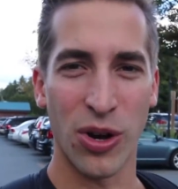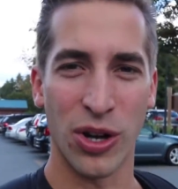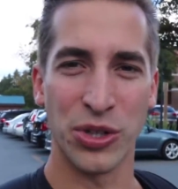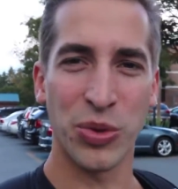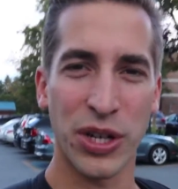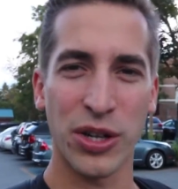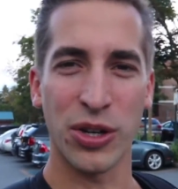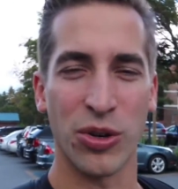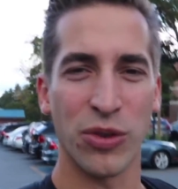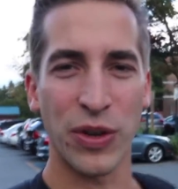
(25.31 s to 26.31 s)
on Twitter
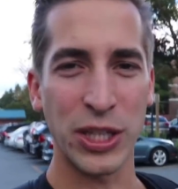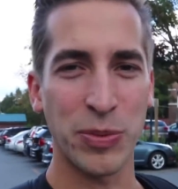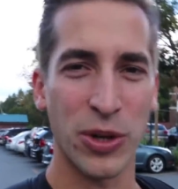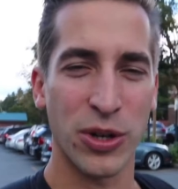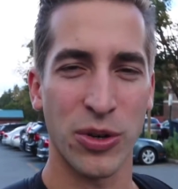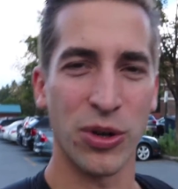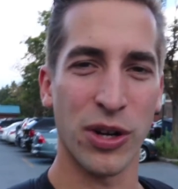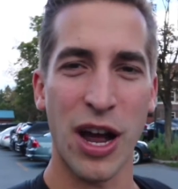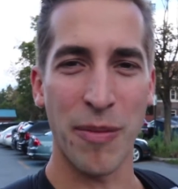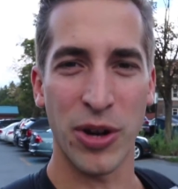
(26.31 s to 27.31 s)
or Facebook or
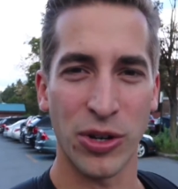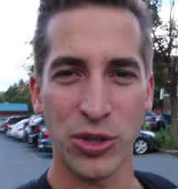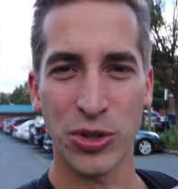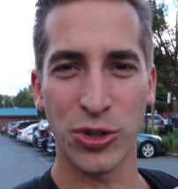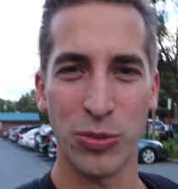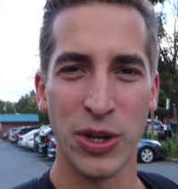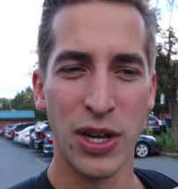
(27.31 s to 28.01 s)
comment on YouTube.